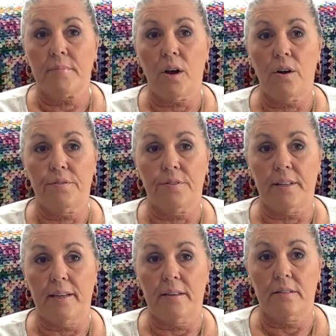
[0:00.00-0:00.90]

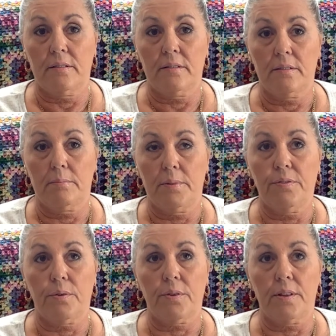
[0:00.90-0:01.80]
hopefully
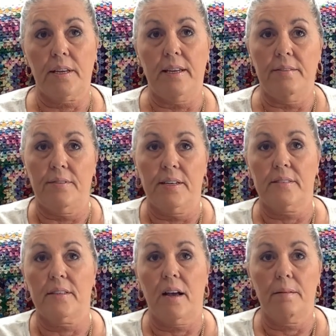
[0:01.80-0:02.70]
before the
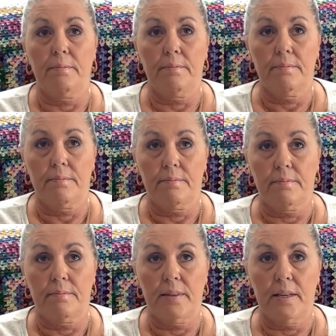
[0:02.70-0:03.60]
evening's up.
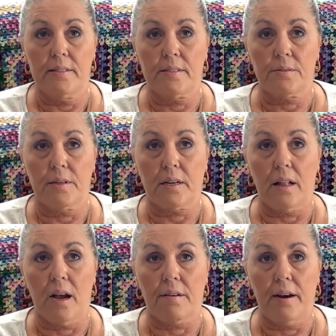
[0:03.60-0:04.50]
It's 3
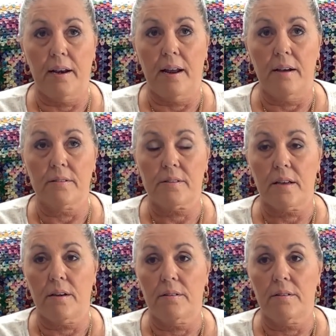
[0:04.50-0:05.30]
o'clock right now, so